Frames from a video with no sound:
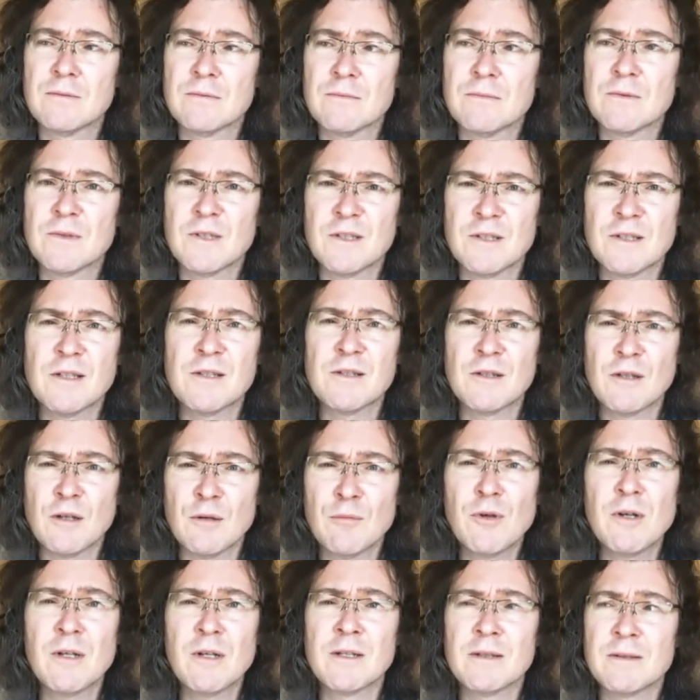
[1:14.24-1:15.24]
He said, so am
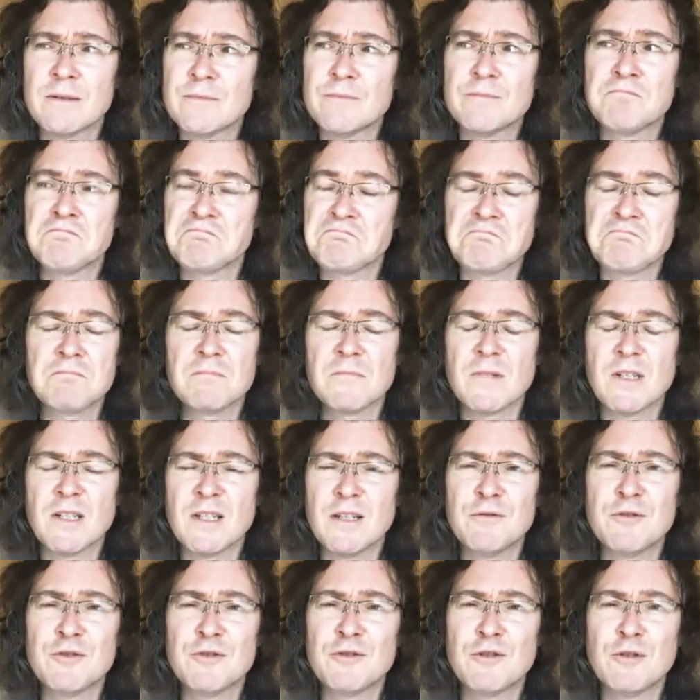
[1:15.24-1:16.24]
I. I
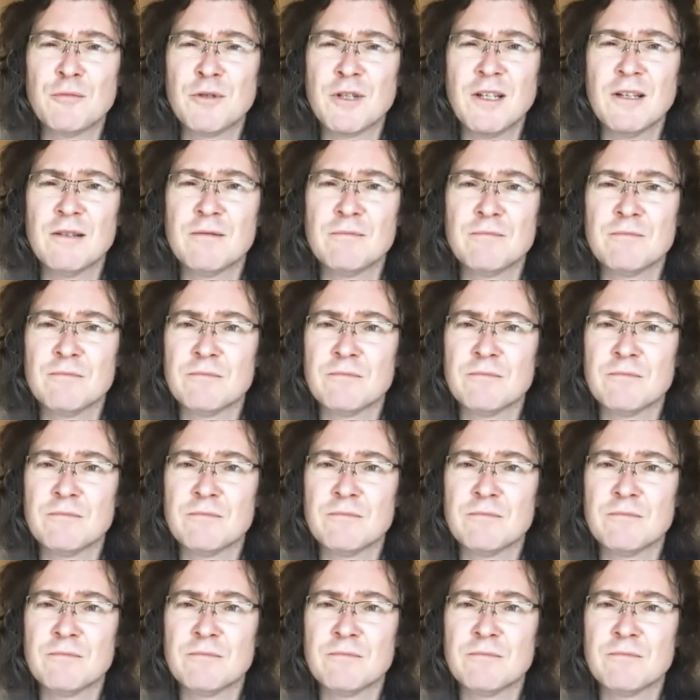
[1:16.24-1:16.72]
never saw him again.